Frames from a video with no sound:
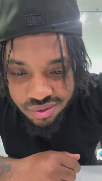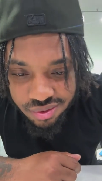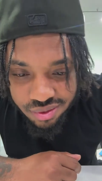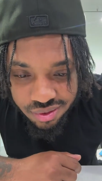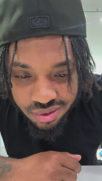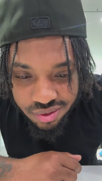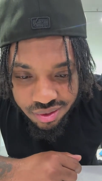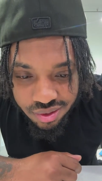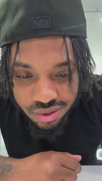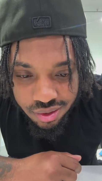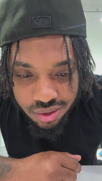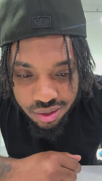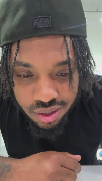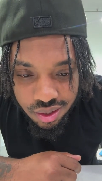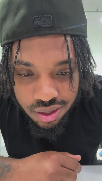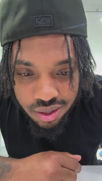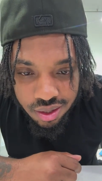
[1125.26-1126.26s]

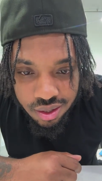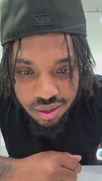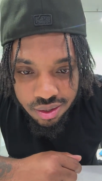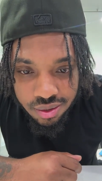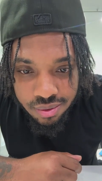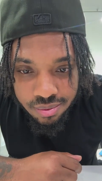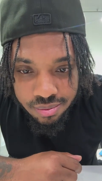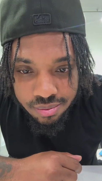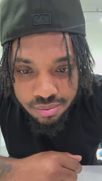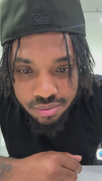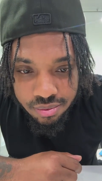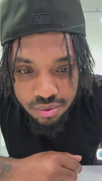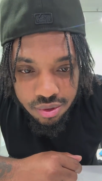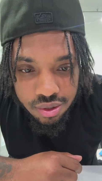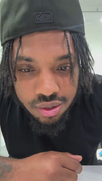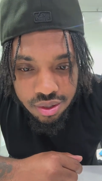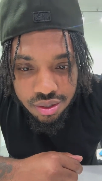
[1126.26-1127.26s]

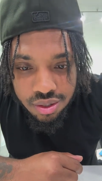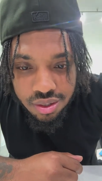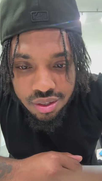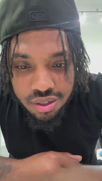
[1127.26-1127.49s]
(no one is talking)